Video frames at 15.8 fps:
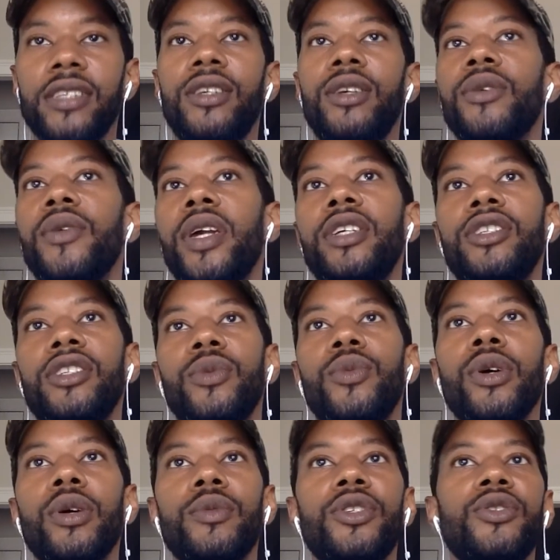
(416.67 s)
curation,
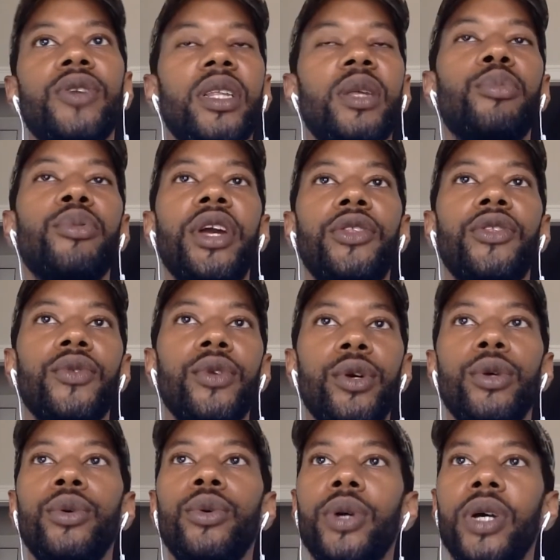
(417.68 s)
we're always trying to break
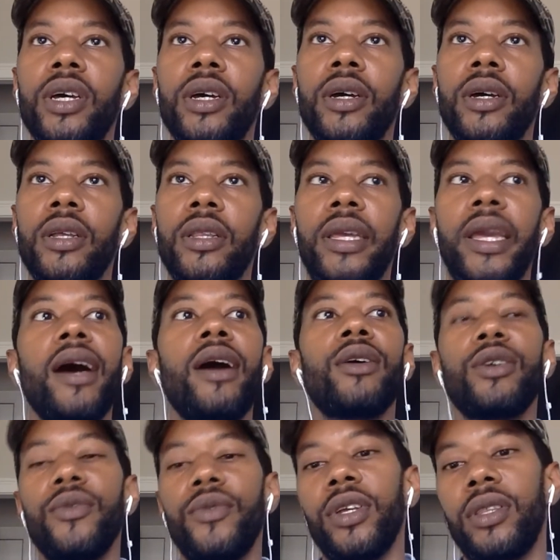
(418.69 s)
through the
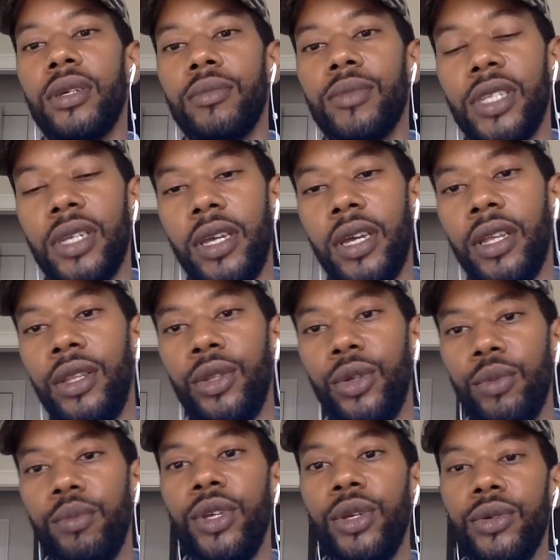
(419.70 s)
algorithm to get
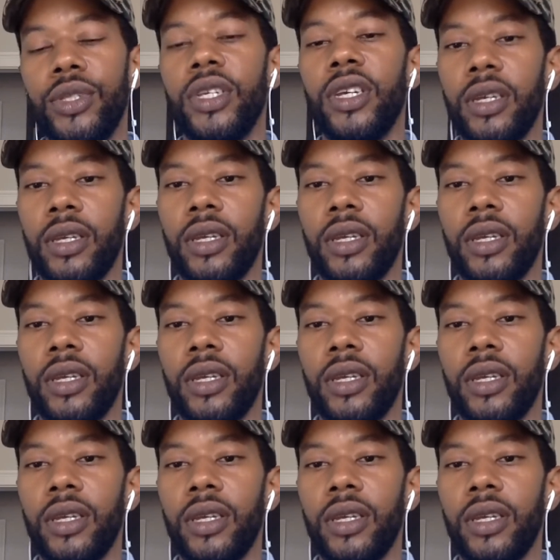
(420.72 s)
new music